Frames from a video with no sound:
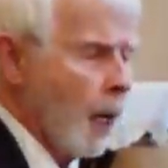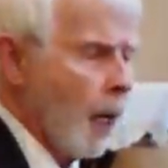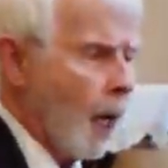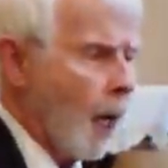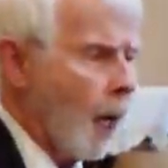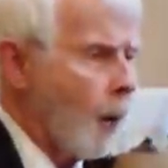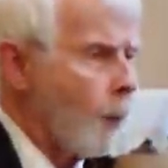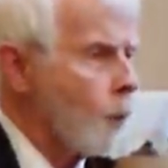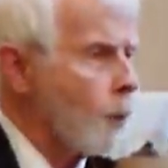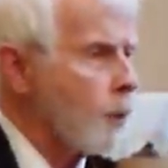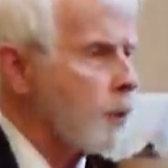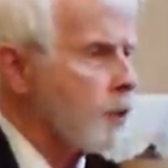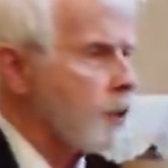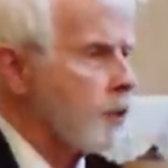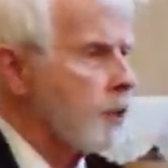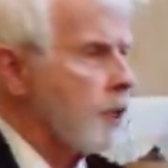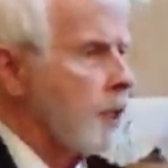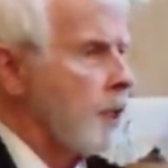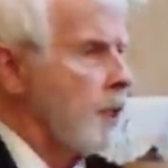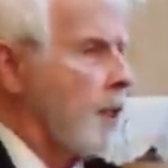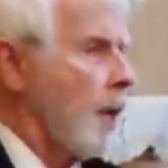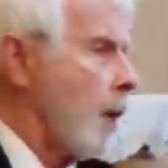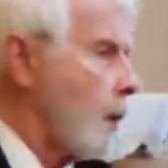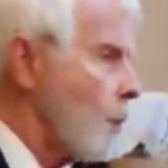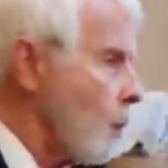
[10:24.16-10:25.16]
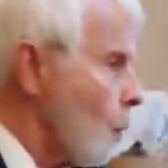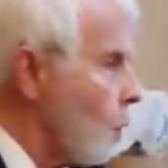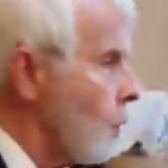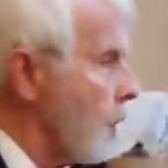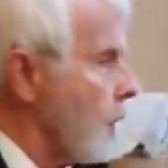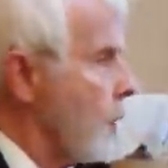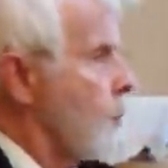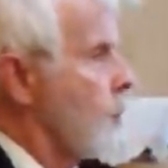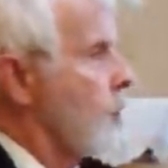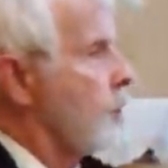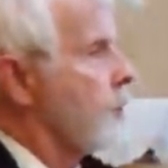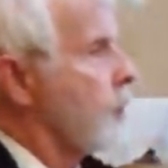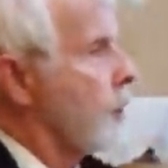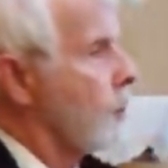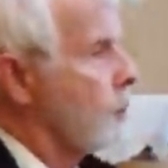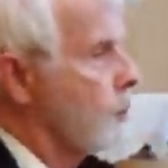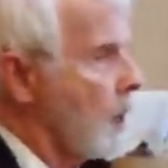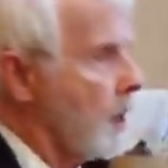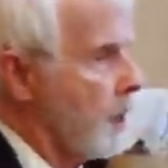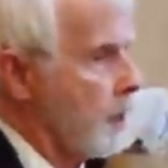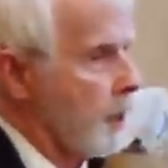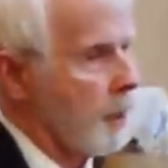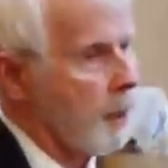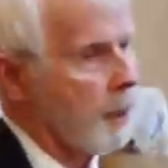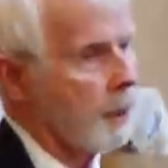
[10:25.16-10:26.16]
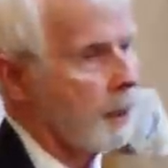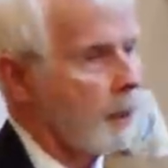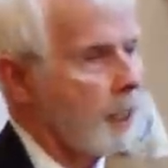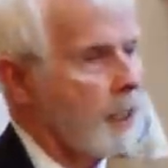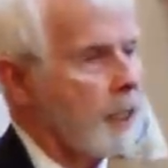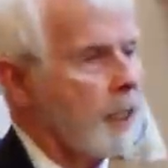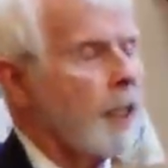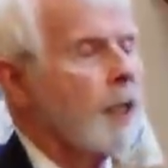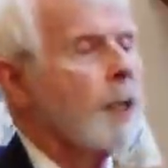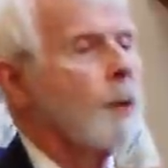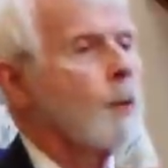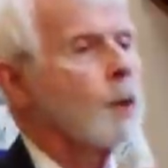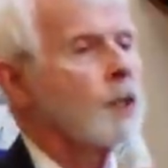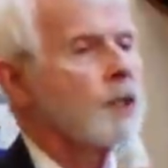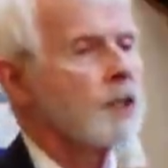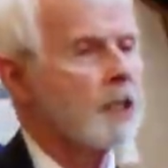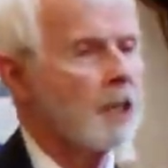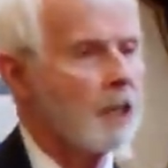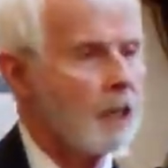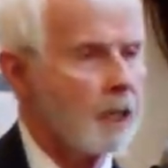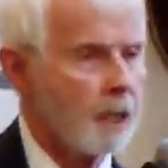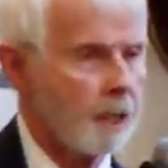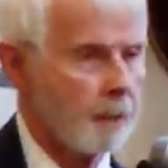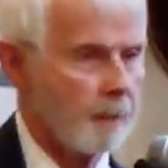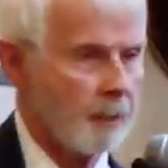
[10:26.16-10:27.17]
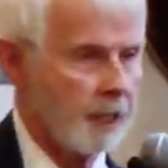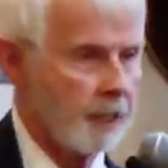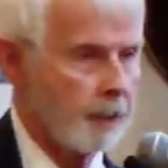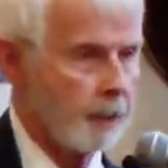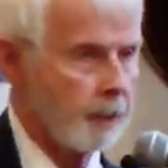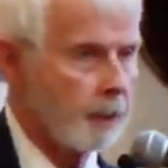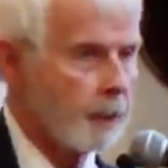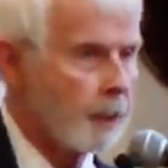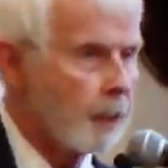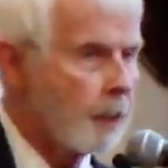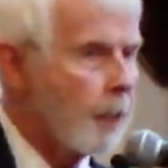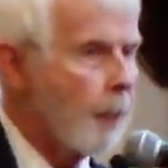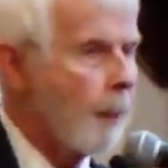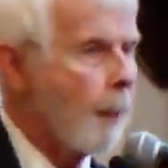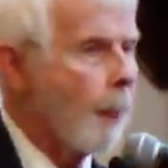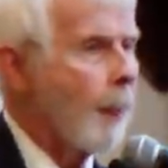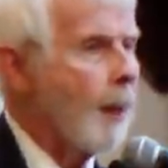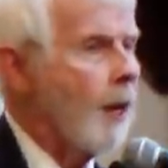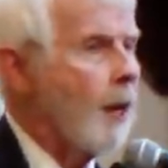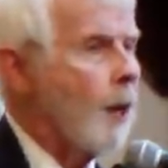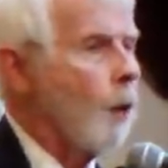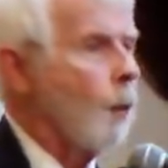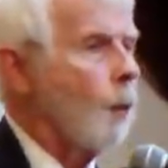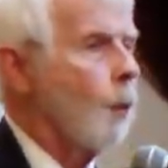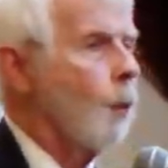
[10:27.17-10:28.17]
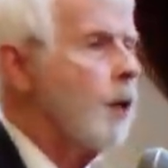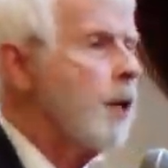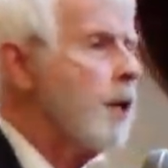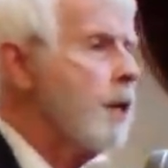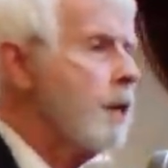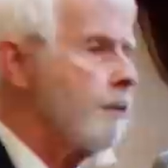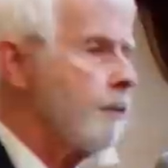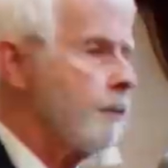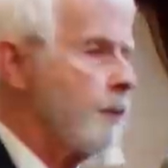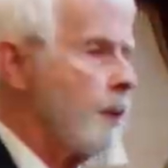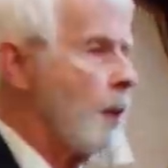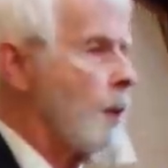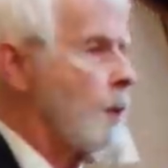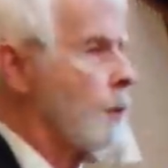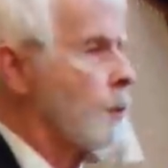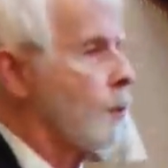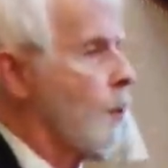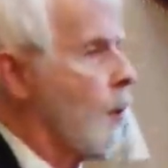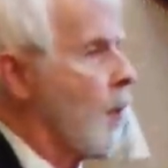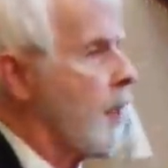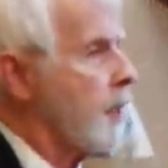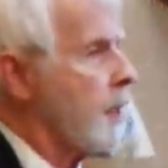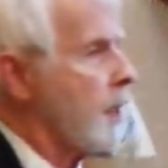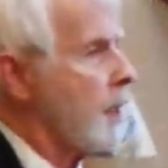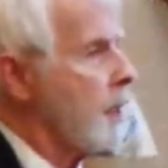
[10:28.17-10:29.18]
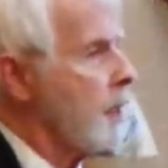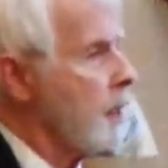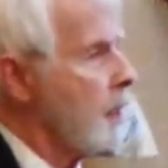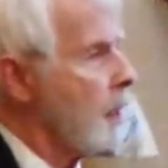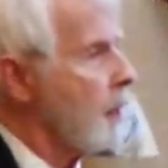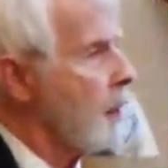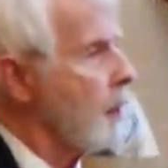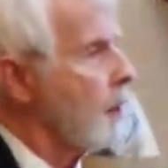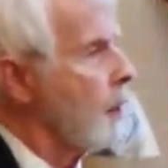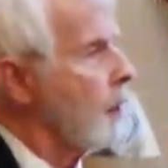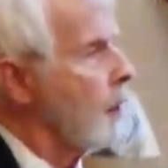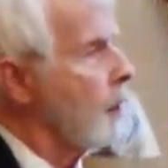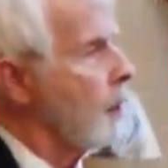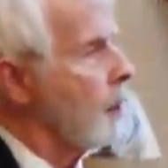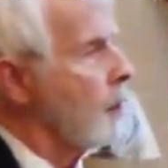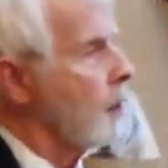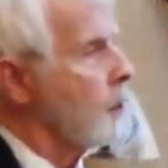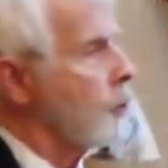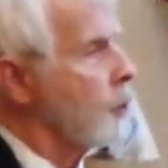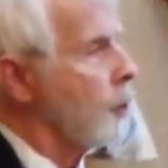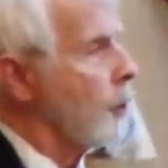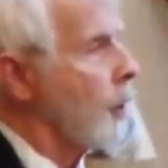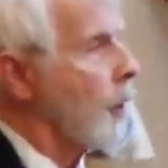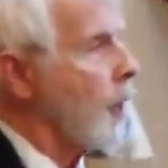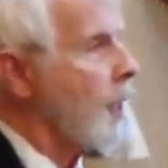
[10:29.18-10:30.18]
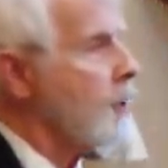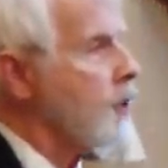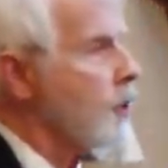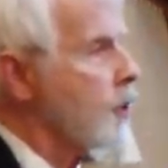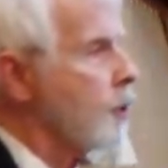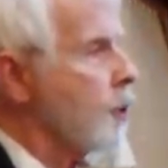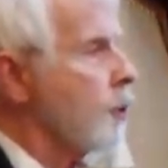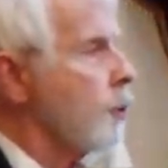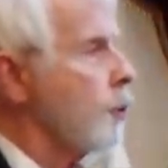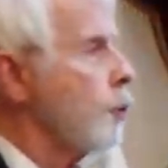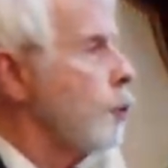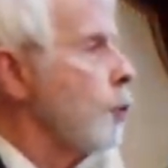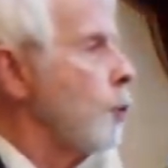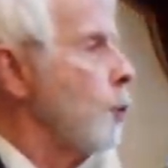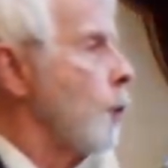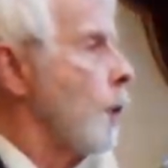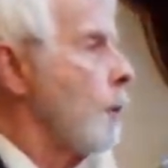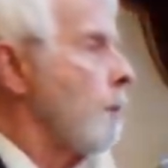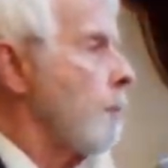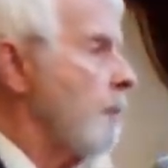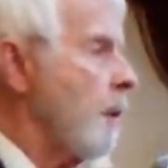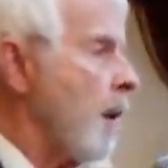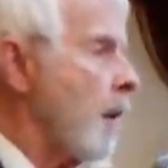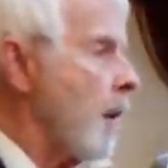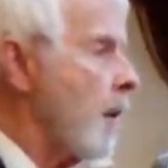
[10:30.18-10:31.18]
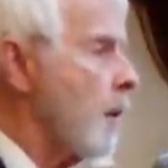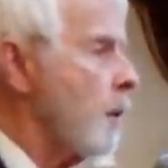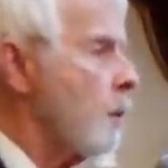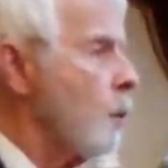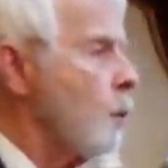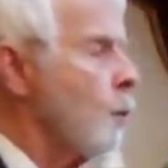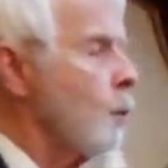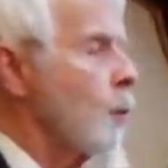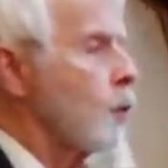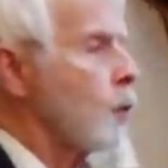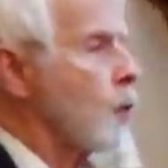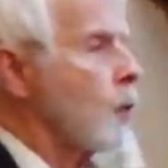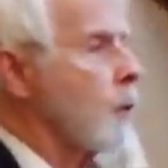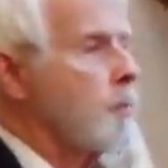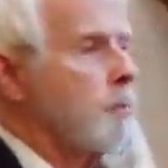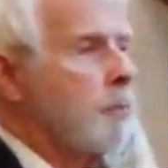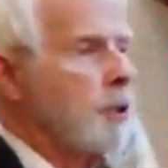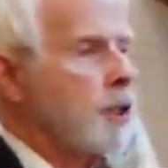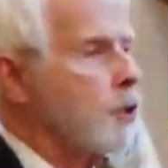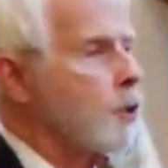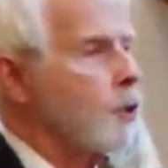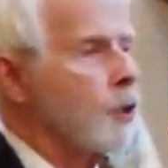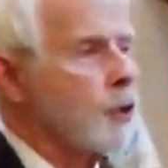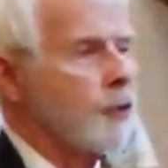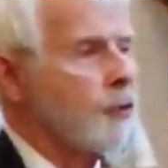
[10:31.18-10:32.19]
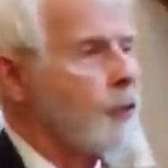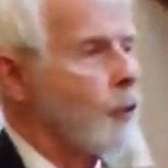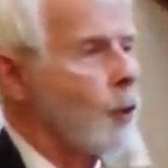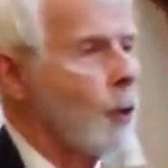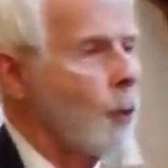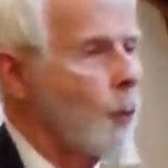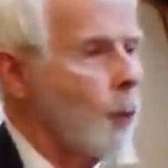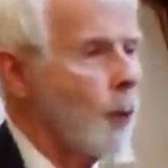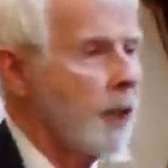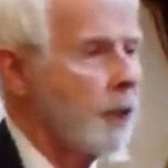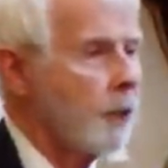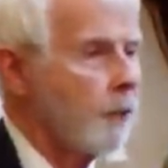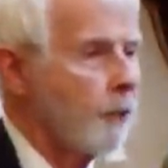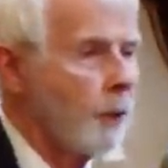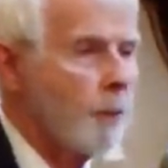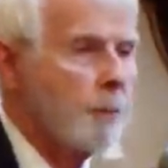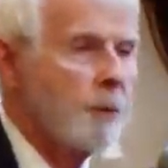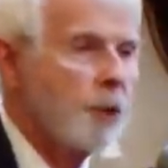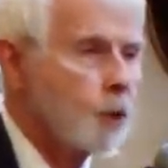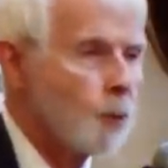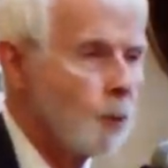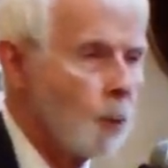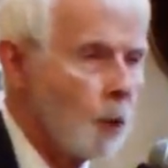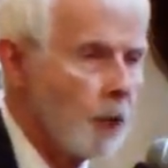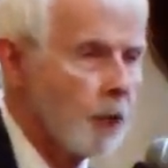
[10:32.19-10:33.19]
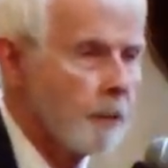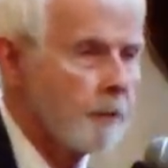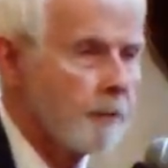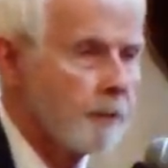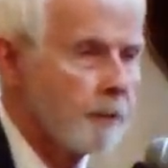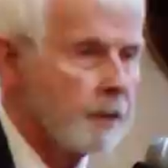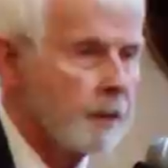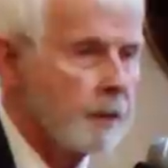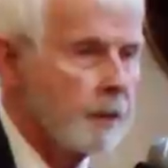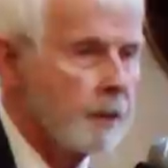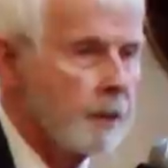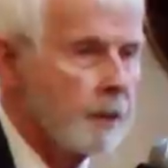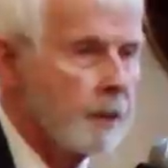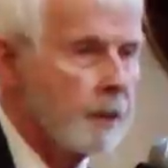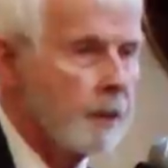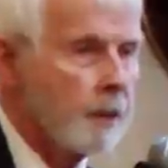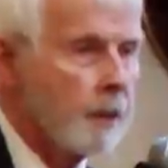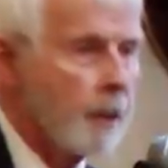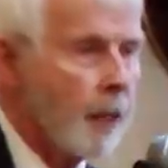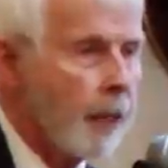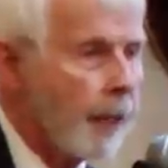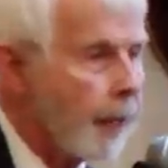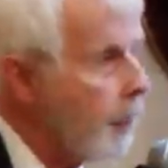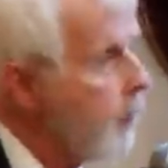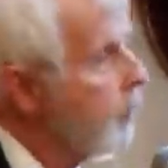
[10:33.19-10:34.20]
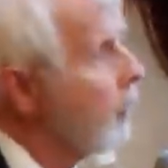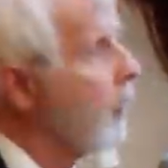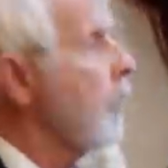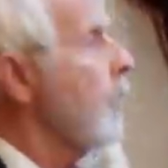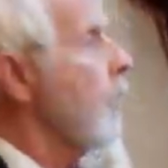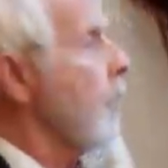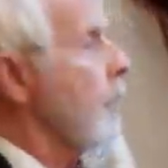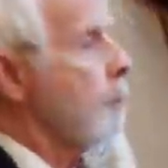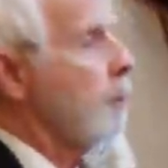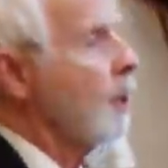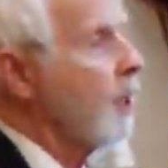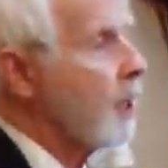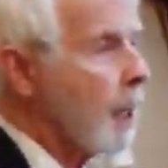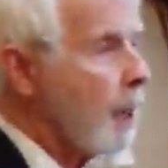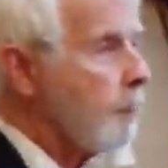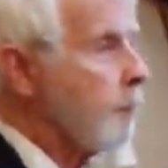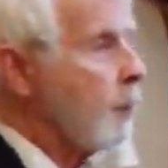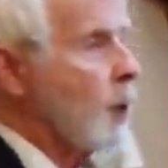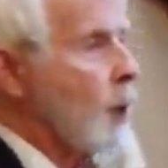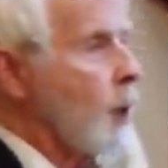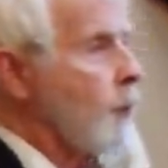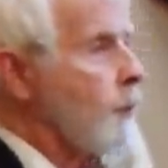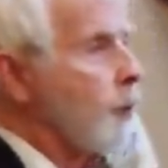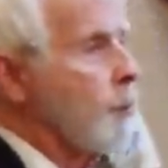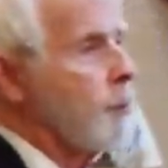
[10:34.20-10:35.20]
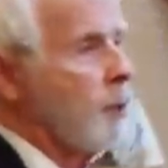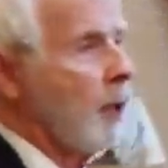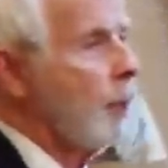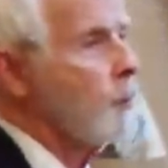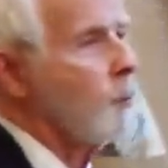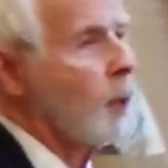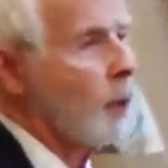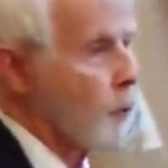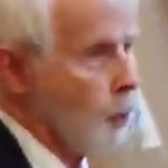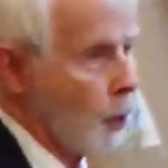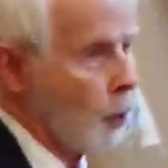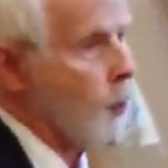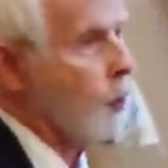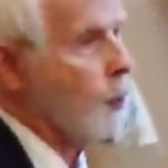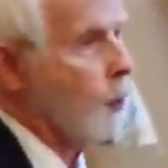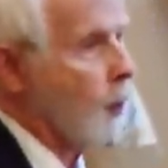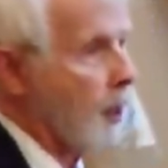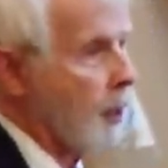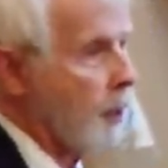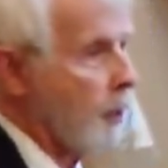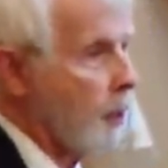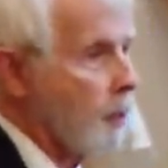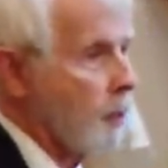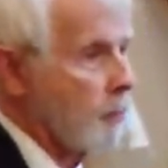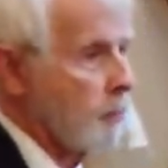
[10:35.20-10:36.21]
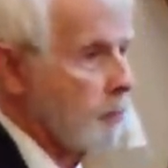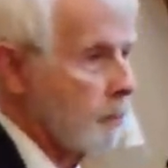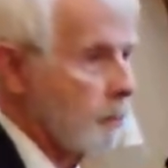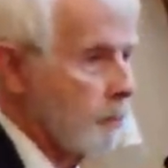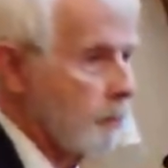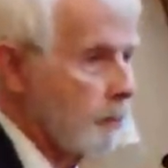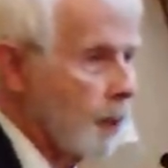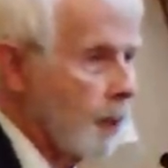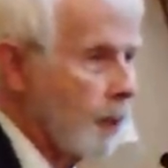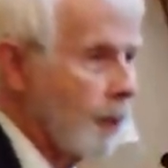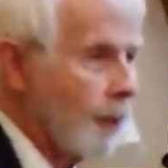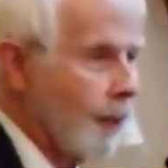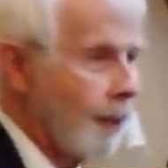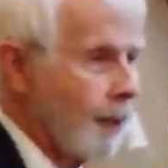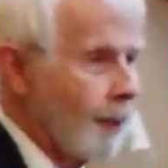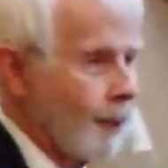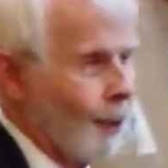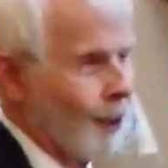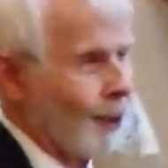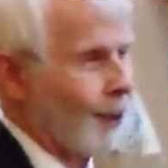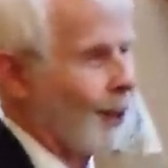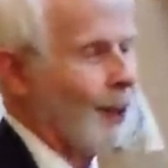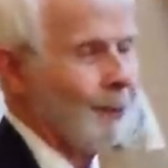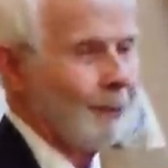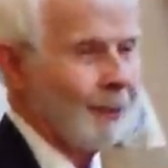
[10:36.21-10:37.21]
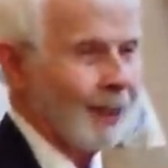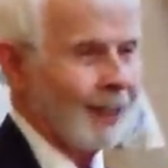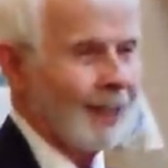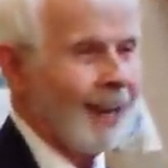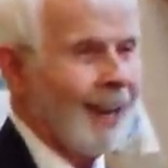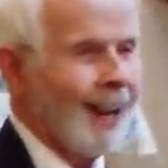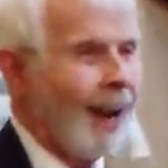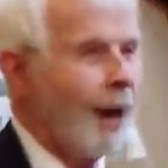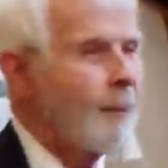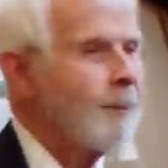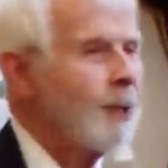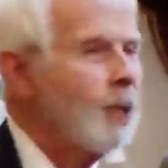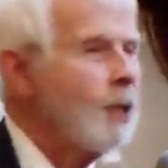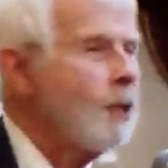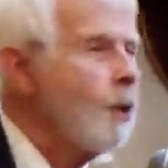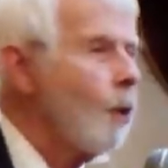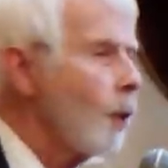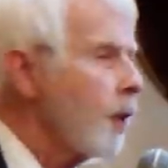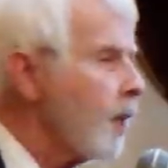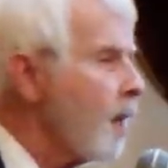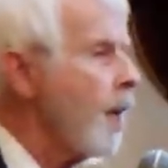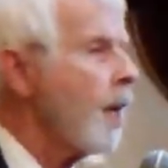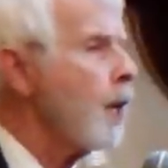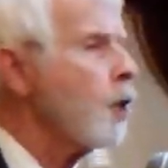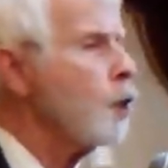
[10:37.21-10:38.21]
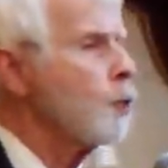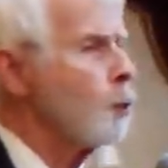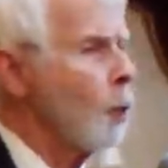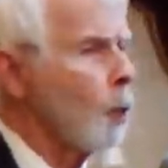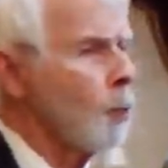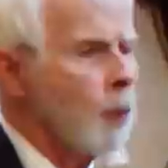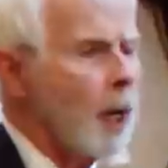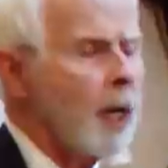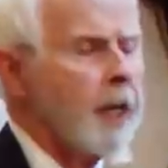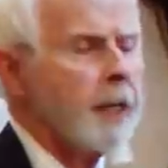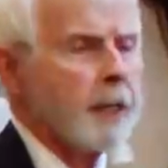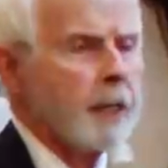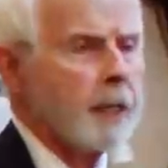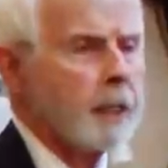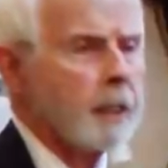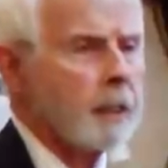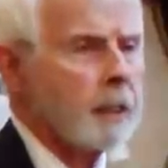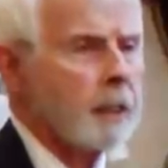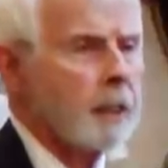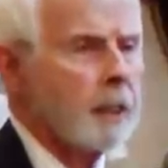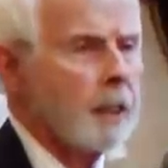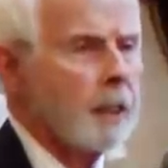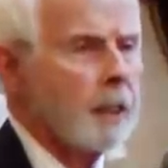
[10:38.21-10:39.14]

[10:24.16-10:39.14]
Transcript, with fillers: I want to say not only was there writing, it was common. We have found writing addressed to a man who was on business for a week from his wife. Hey, honey, pick up a loaf of bread while you're on the way home, or something. I mean, no, casual writing.